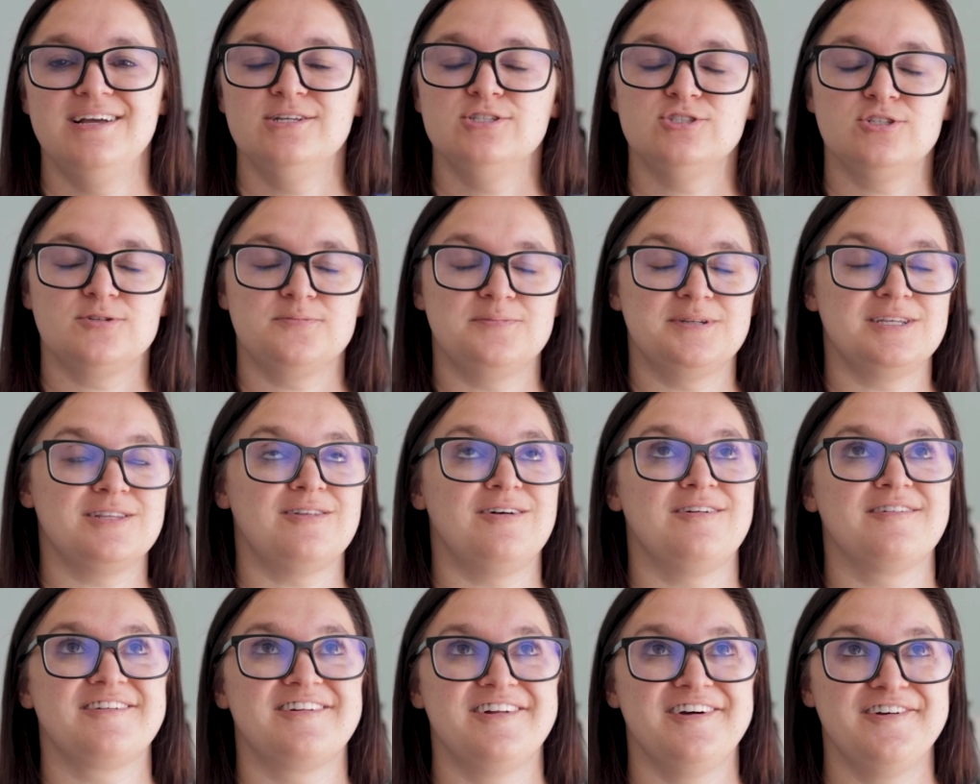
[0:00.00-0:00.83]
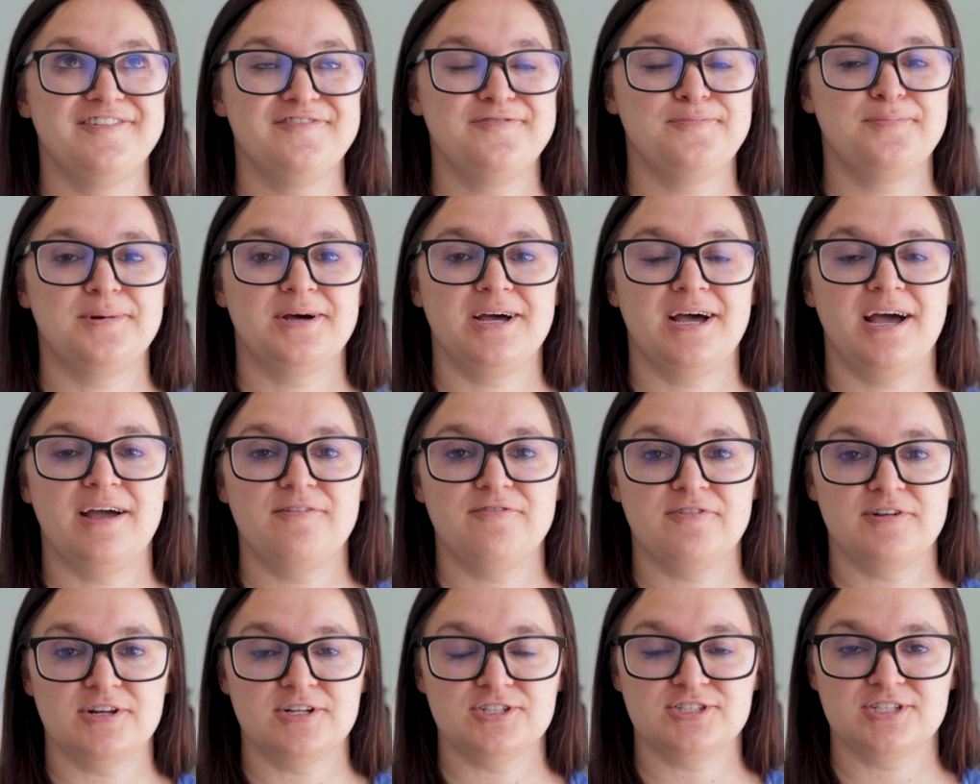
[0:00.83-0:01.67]
Took me long enough, but I
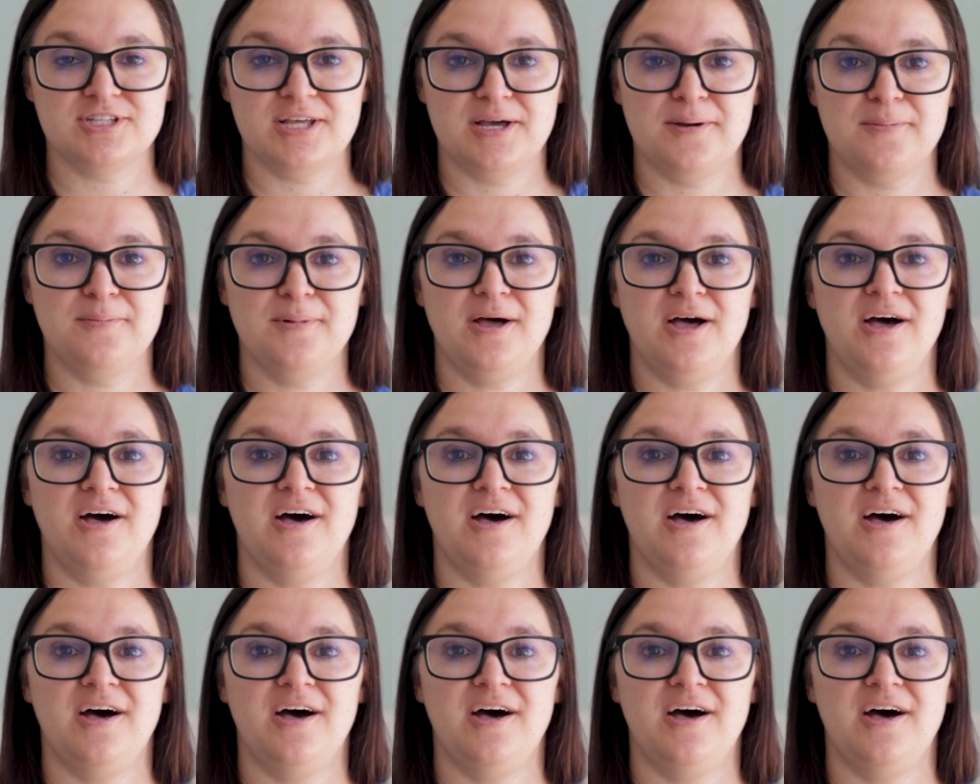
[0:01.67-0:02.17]
finished them.